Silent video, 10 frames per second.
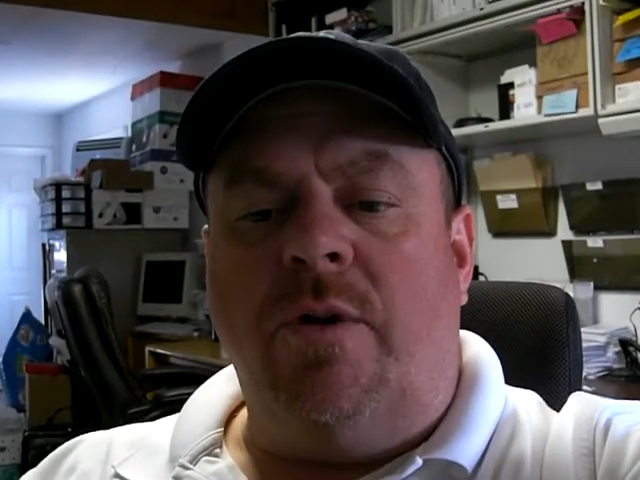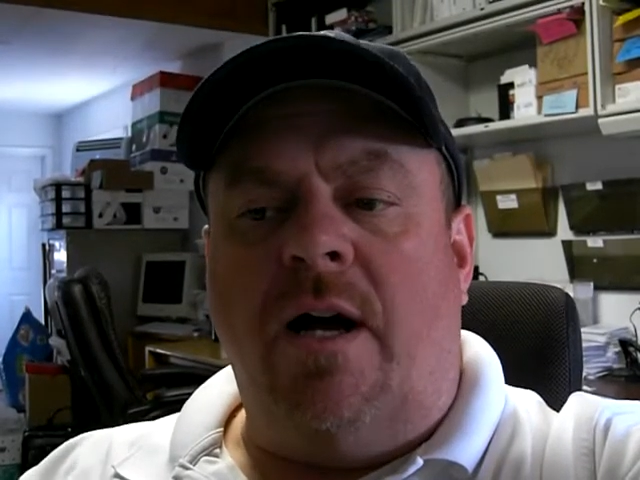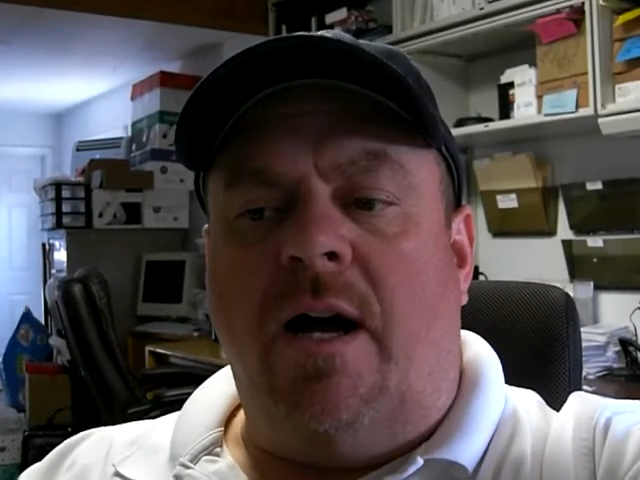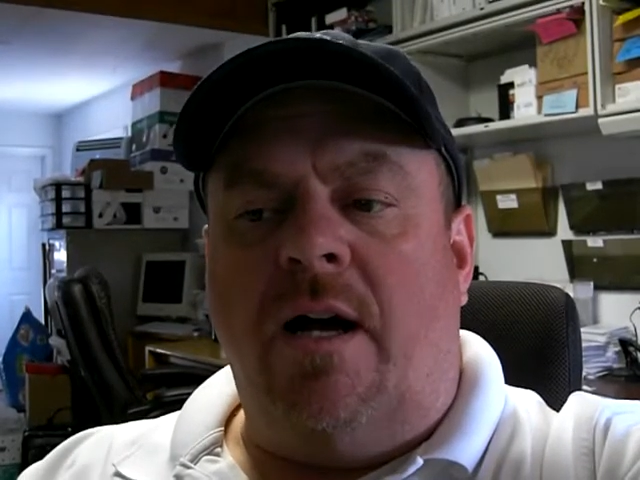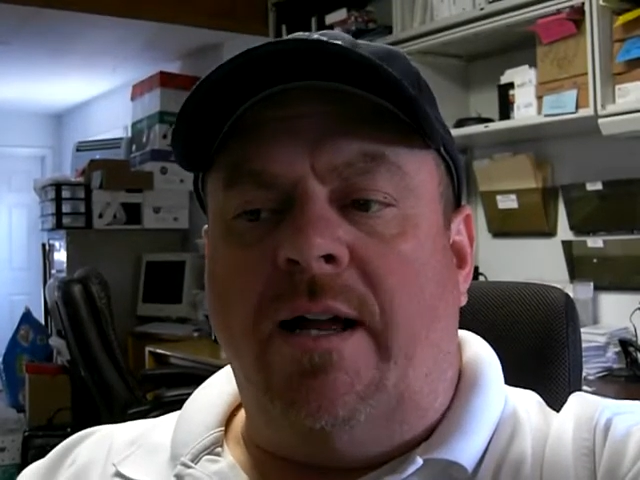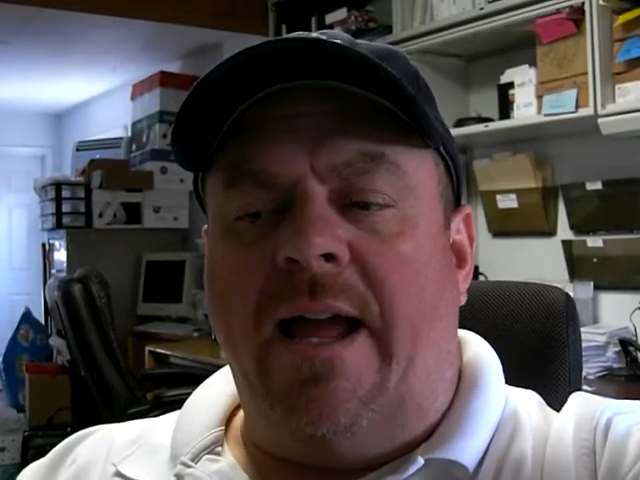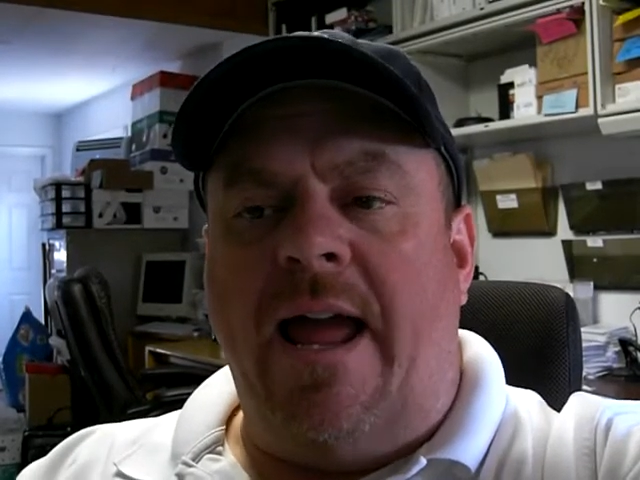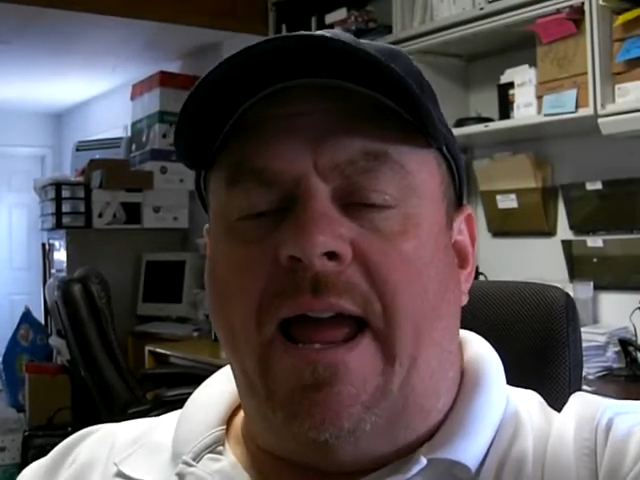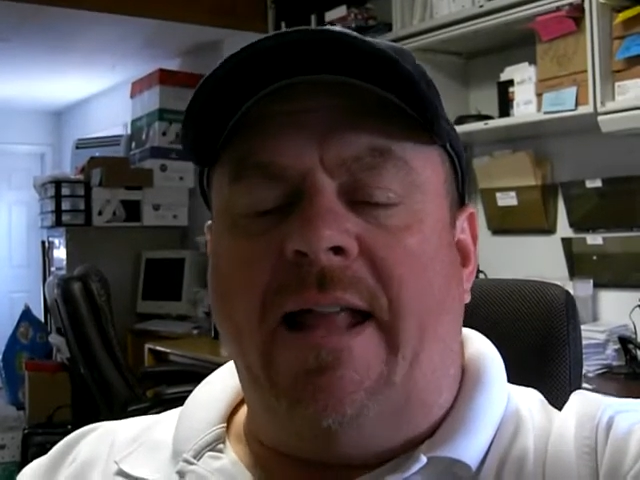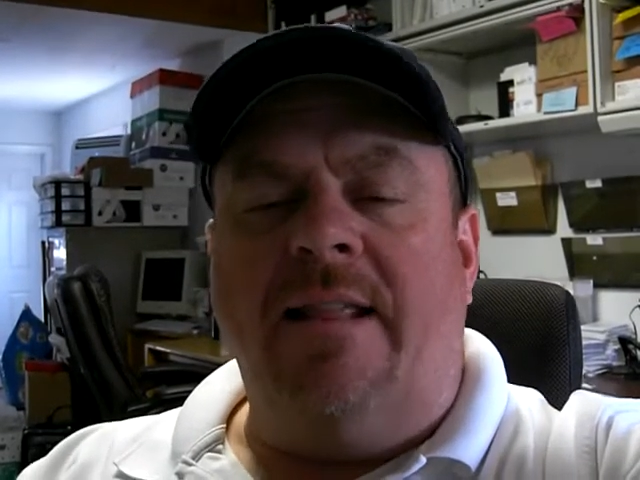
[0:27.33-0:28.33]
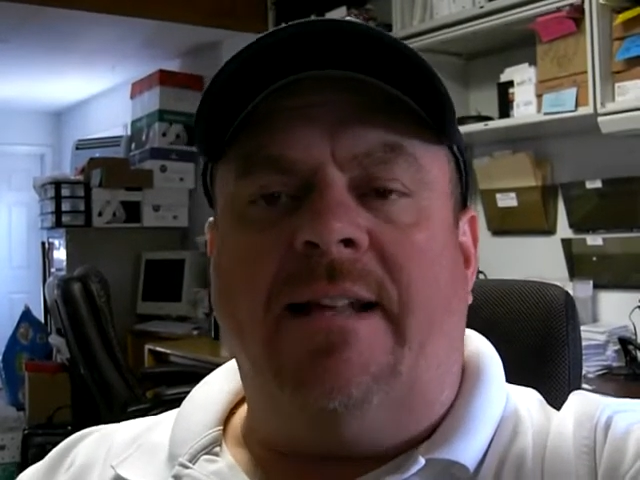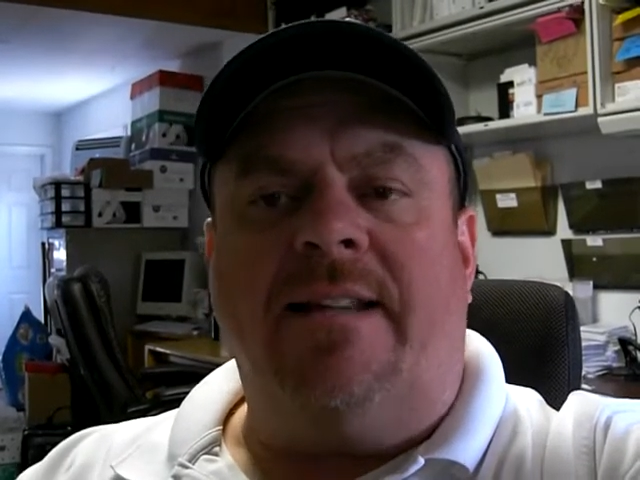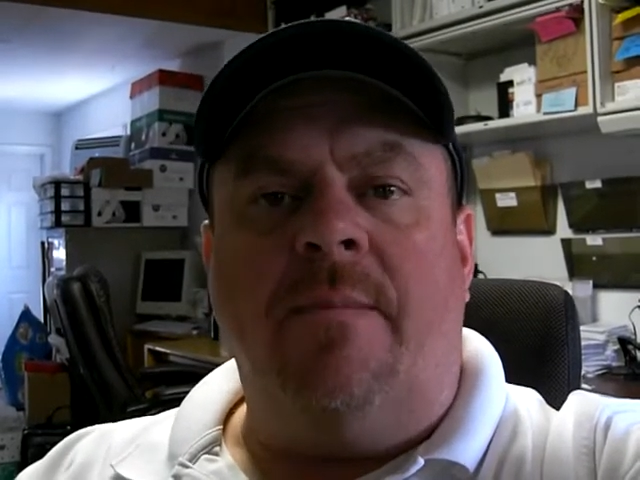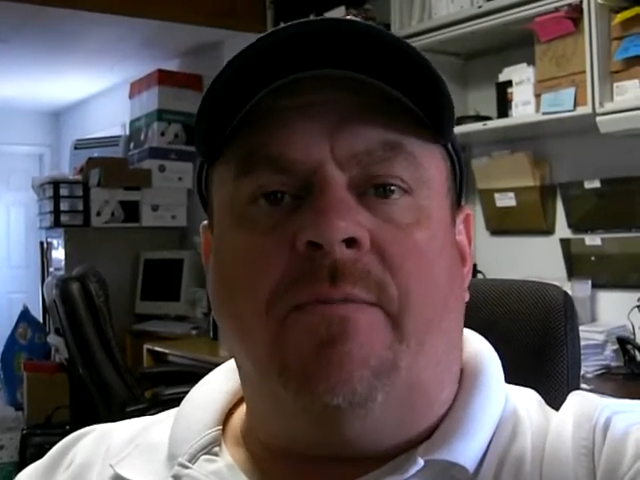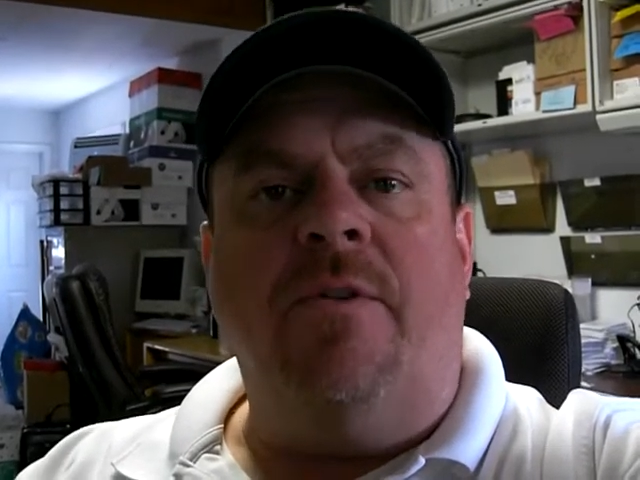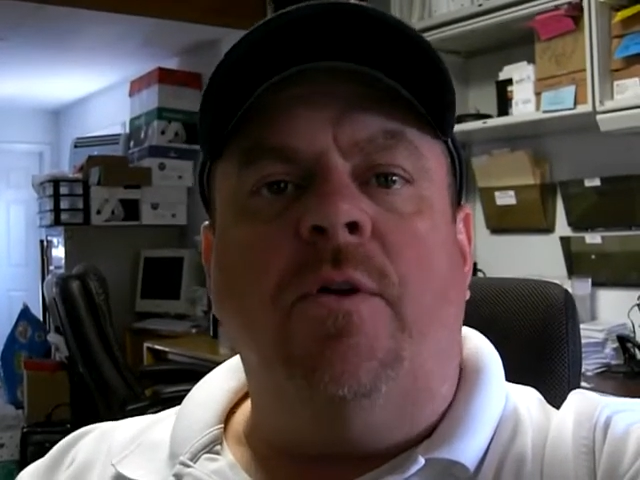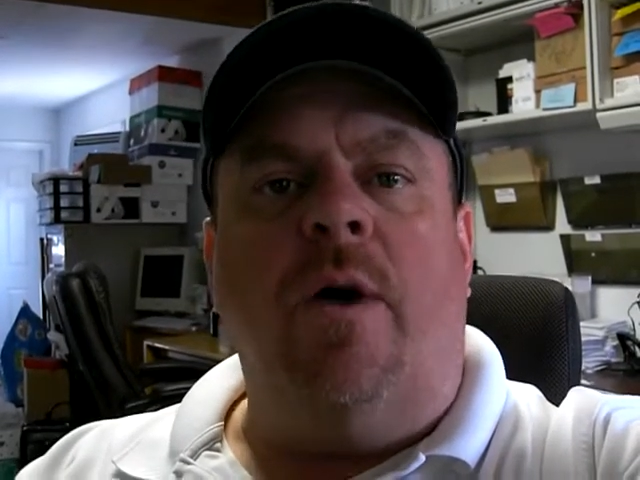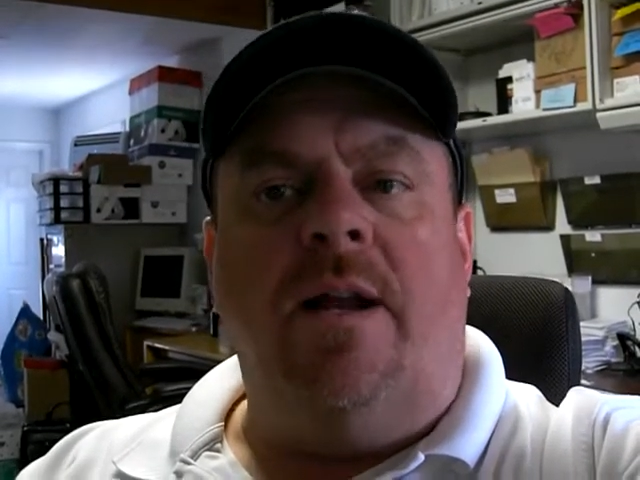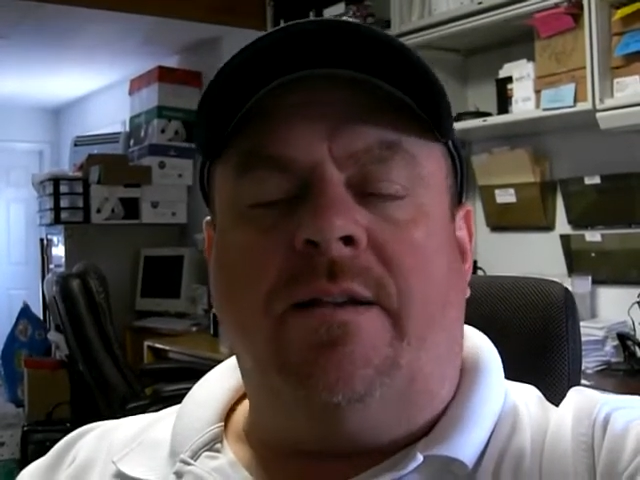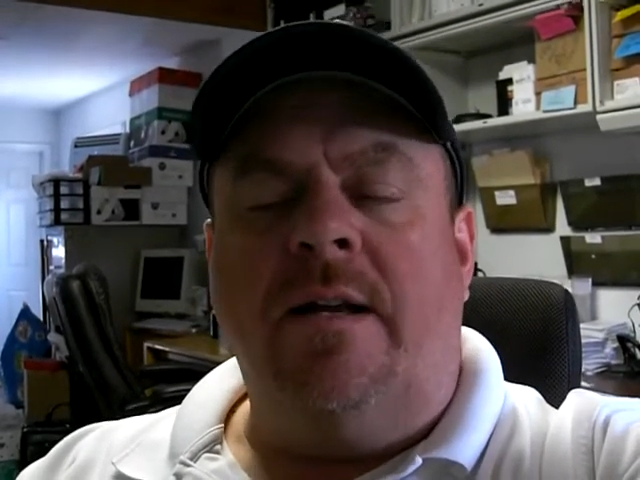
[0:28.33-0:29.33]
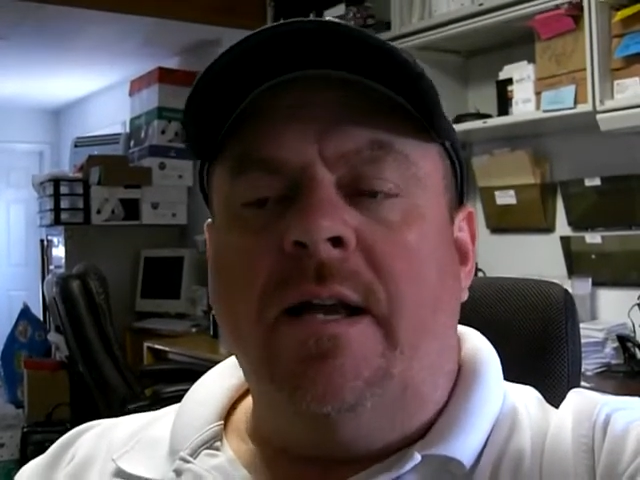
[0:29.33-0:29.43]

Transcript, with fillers: uh, let them view it.